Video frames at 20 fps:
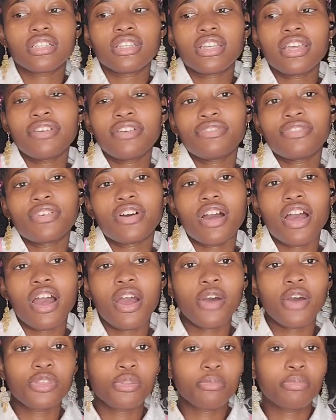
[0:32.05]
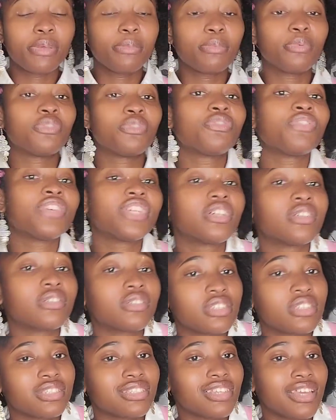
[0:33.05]
if other people feel
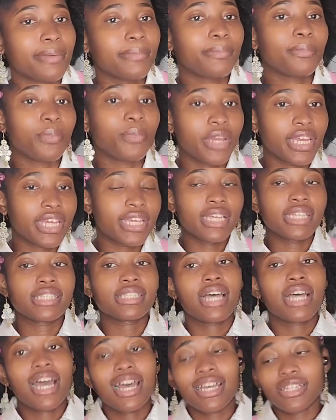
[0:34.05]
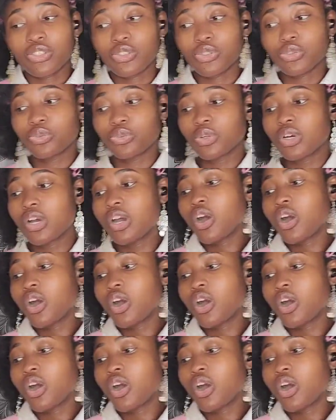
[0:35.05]
the same way as I do,